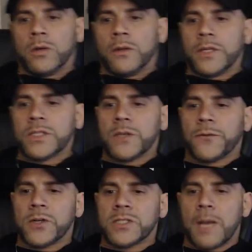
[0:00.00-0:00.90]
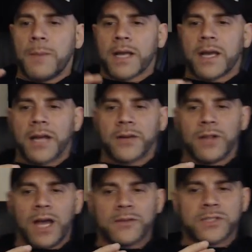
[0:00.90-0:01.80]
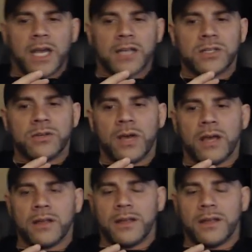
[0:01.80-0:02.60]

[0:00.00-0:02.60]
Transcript: This is the first time I caught your live chat. Do you have?